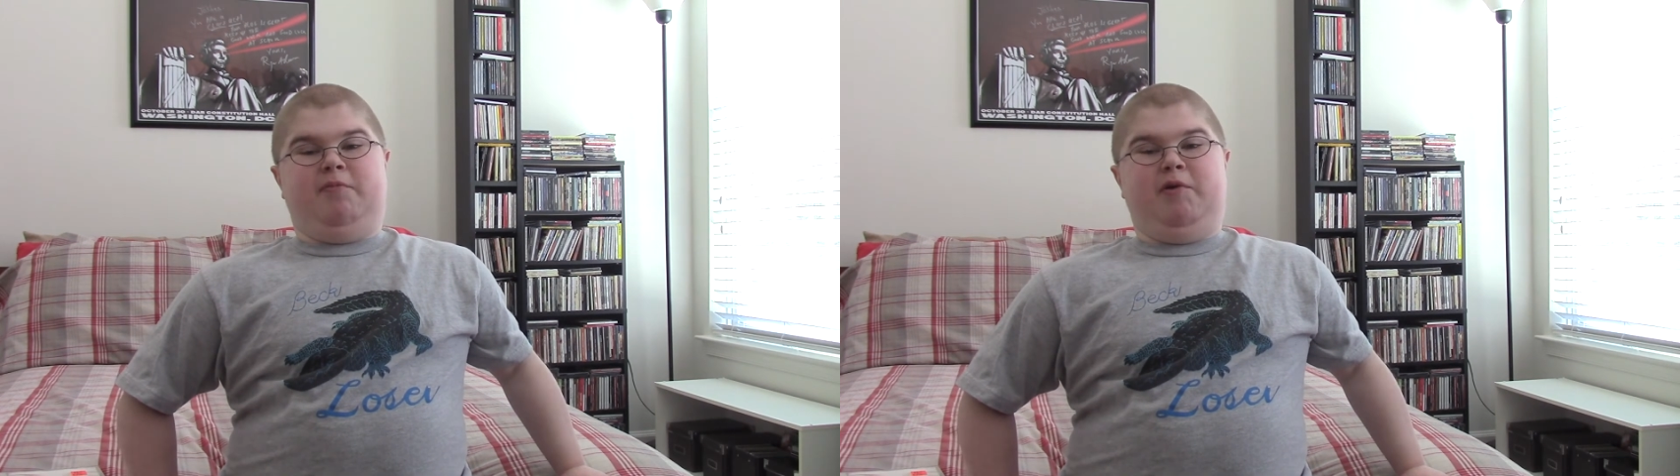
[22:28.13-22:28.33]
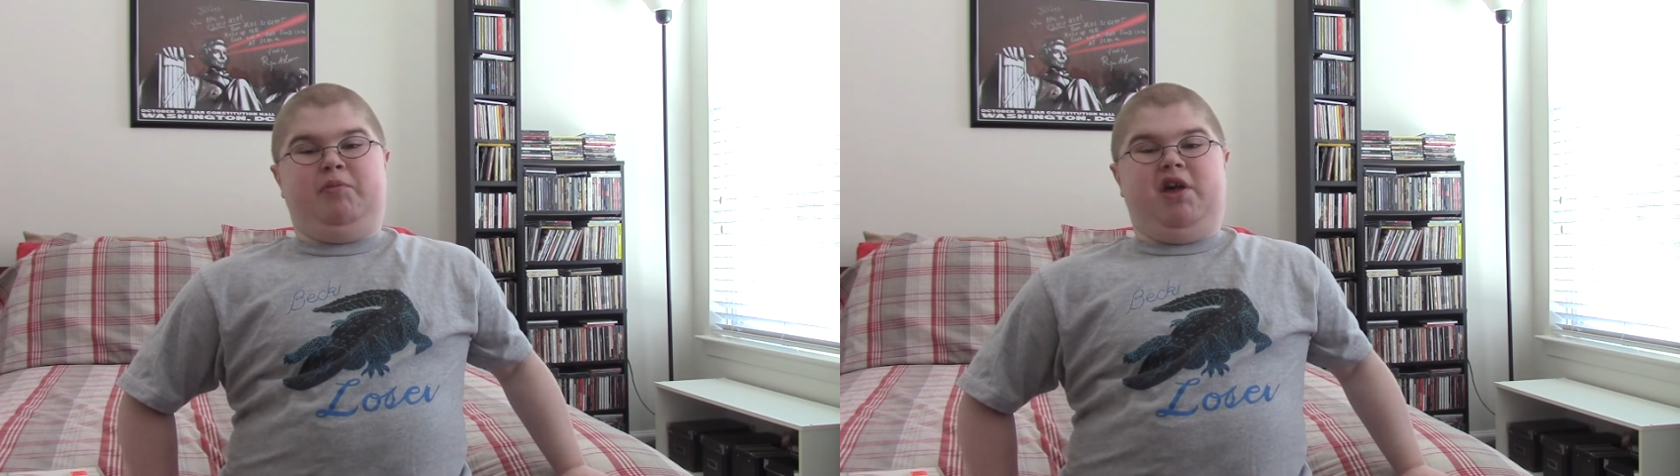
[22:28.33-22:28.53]

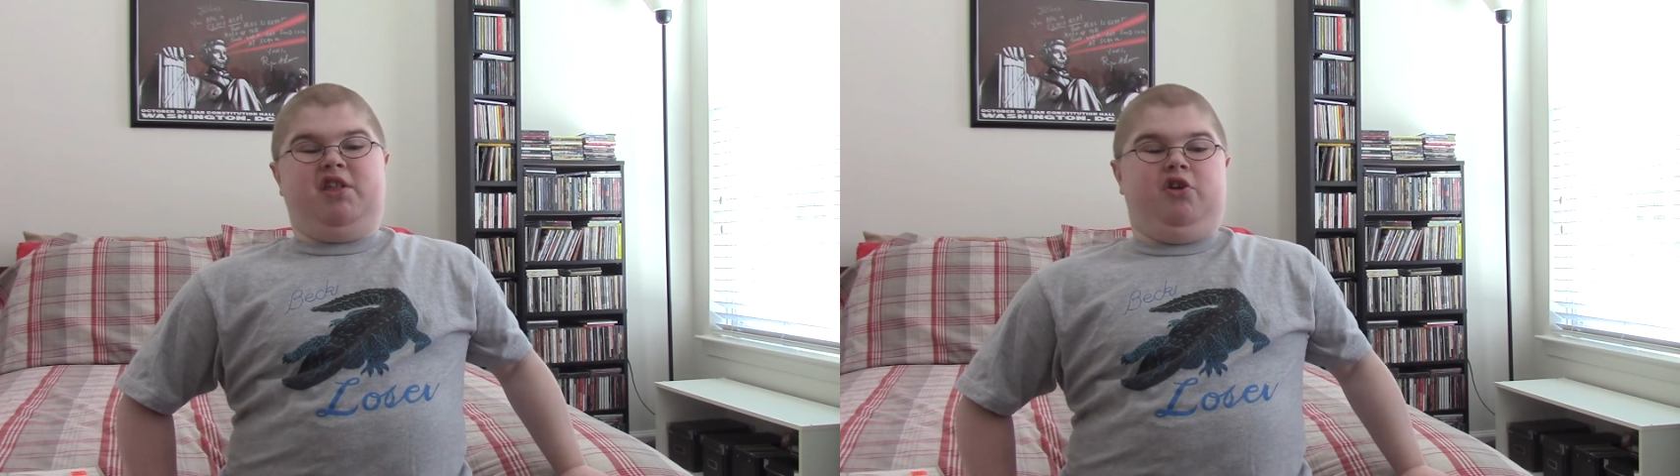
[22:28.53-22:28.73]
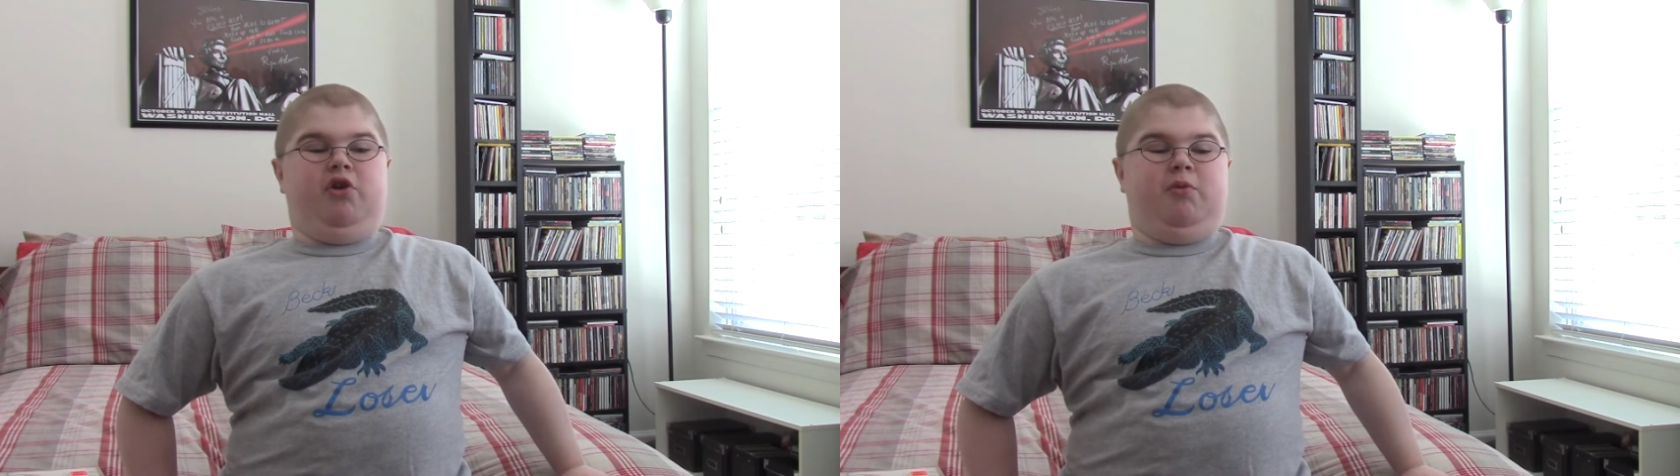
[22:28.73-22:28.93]
but
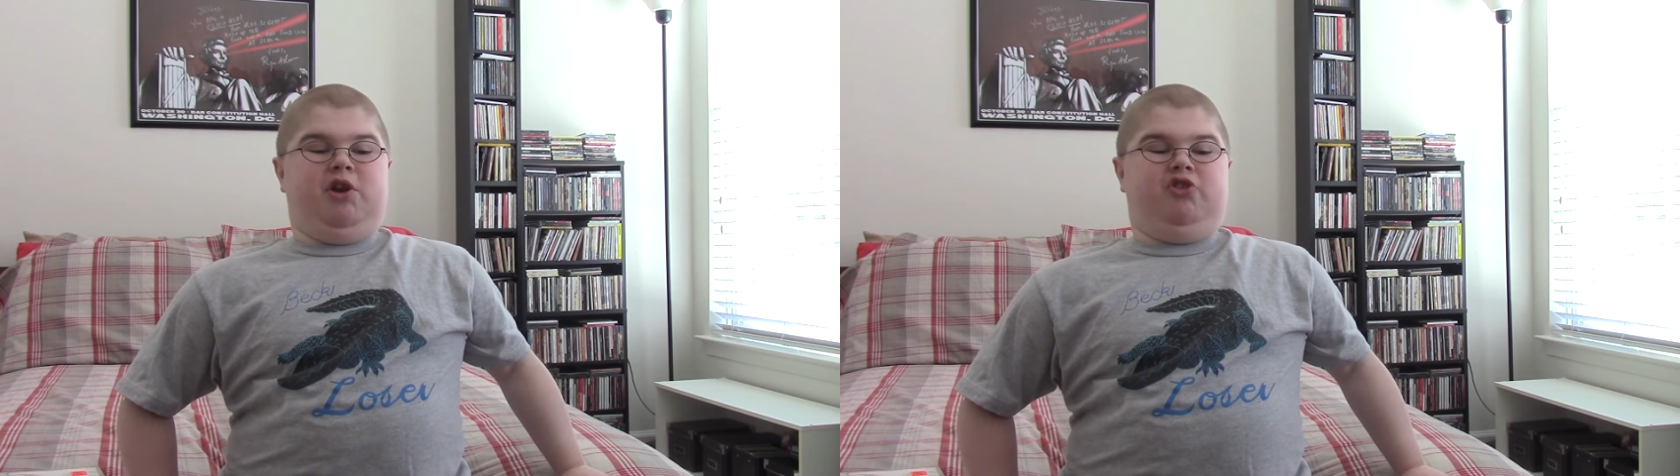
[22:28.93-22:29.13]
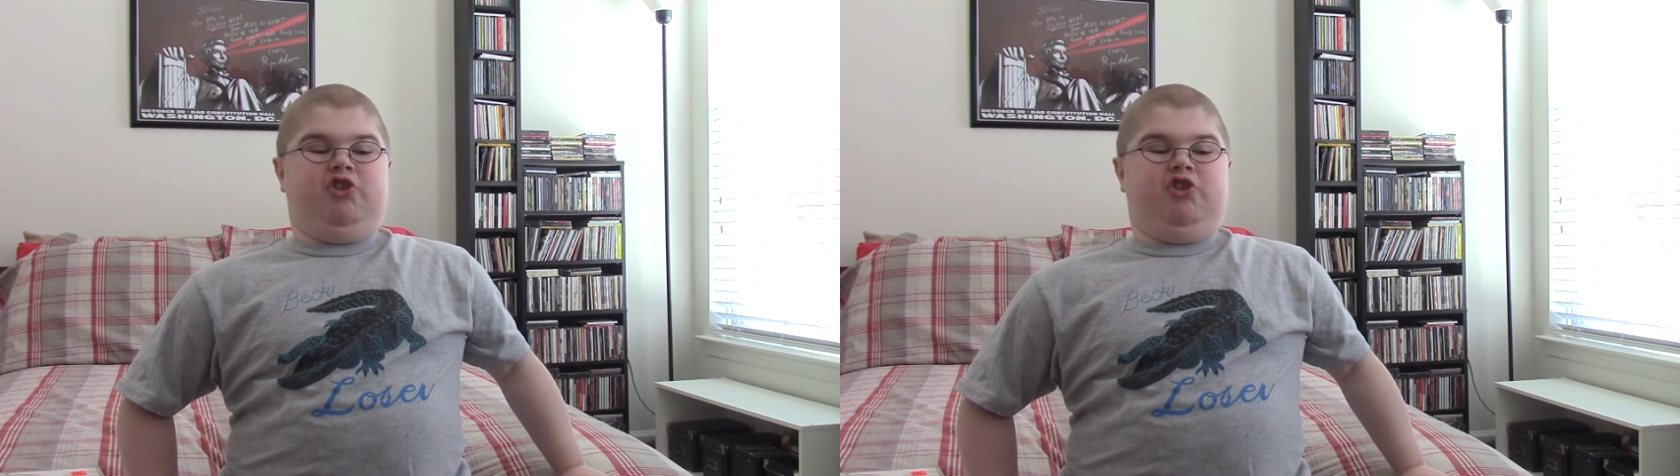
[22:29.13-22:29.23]
basically what a